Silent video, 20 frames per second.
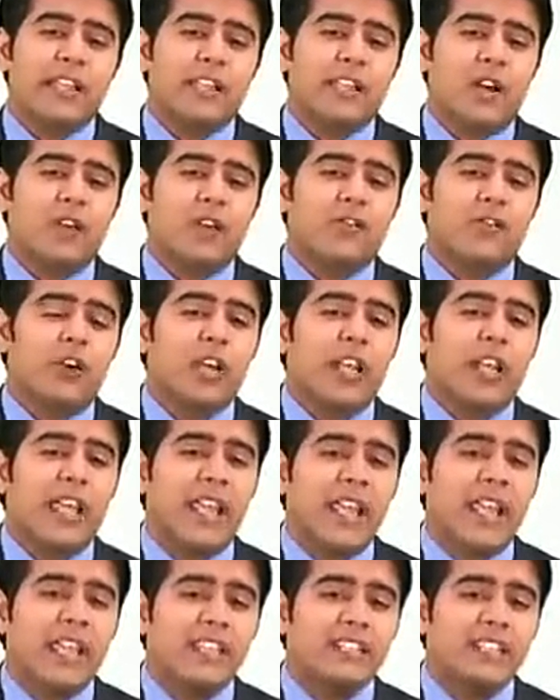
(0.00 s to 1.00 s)
Now for
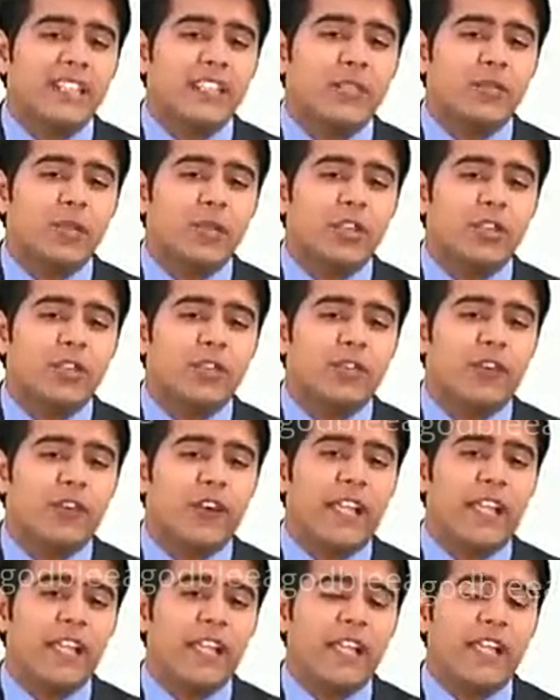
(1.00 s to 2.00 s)
x equal to
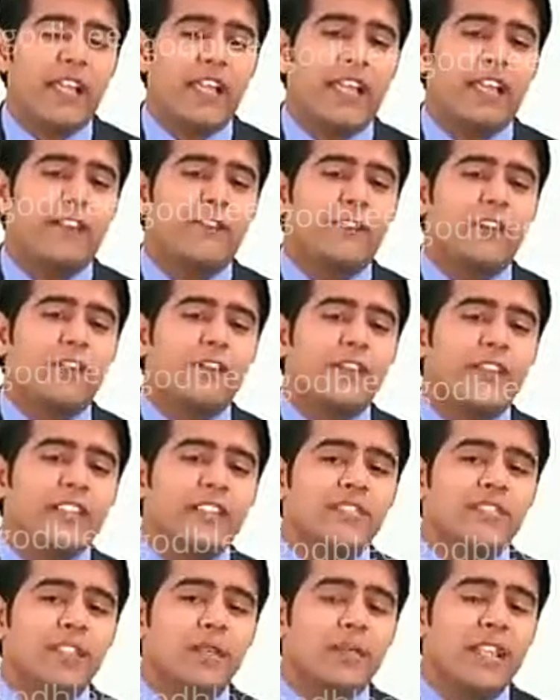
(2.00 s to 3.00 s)
5, f of
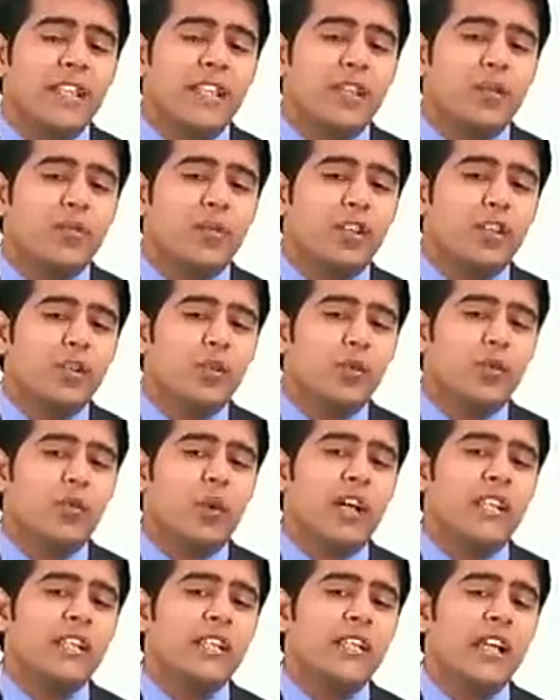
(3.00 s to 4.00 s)
x will be equal to
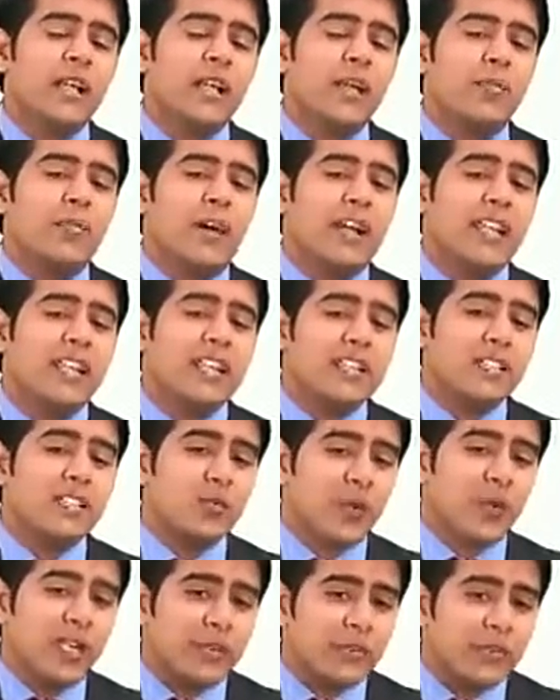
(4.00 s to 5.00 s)
1
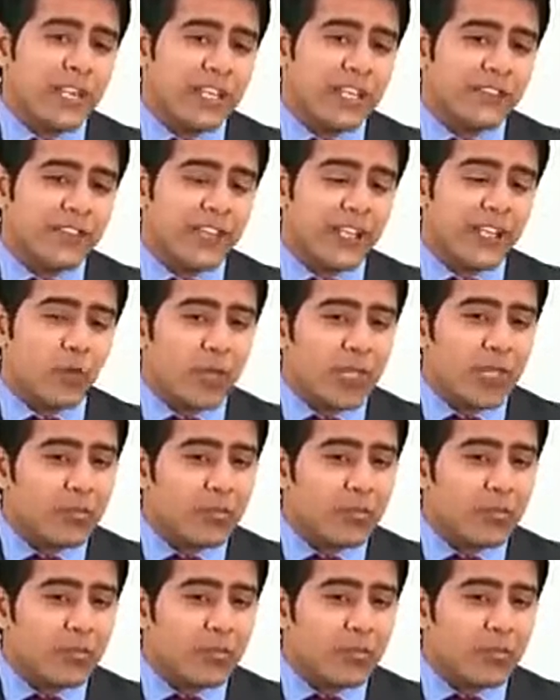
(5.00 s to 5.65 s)
minus 1 by 5.